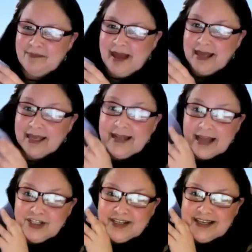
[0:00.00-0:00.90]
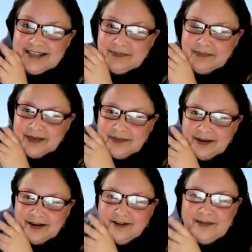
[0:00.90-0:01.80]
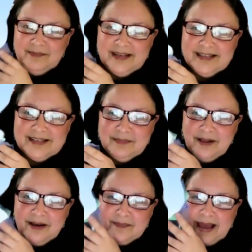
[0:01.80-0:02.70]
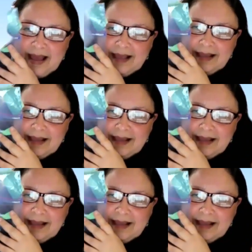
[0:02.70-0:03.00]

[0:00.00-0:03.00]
bag. It actually is a great big Ziploc bag.